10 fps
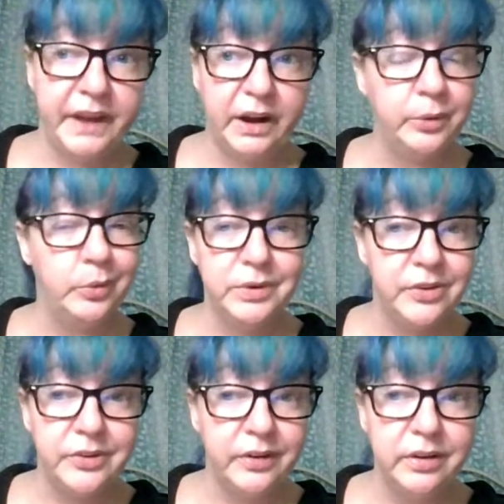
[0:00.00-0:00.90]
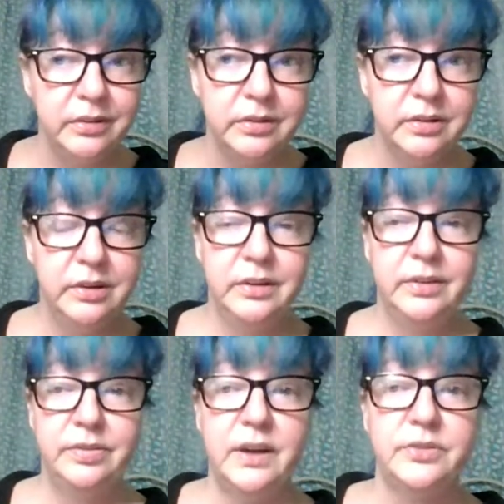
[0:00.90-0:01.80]
I don't know what to tell you.
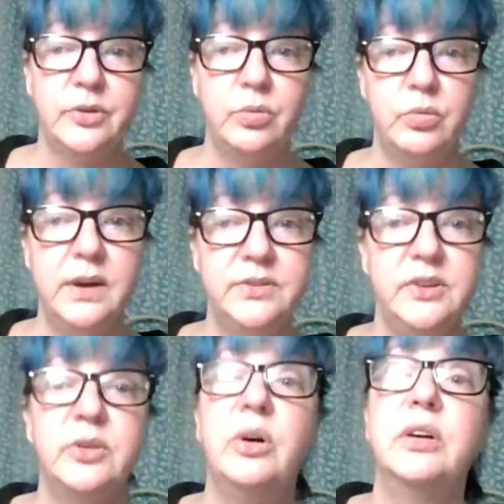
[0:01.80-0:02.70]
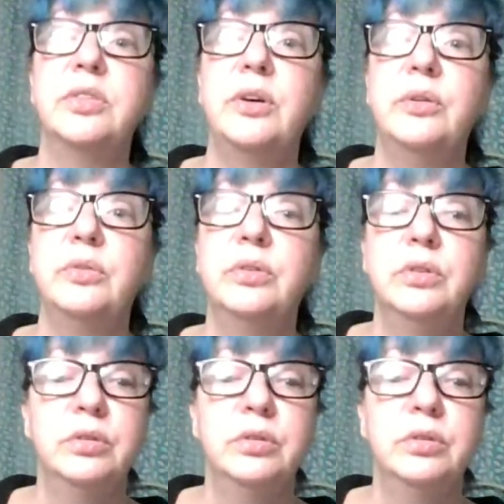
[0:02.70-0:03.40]
That's crazy talk though.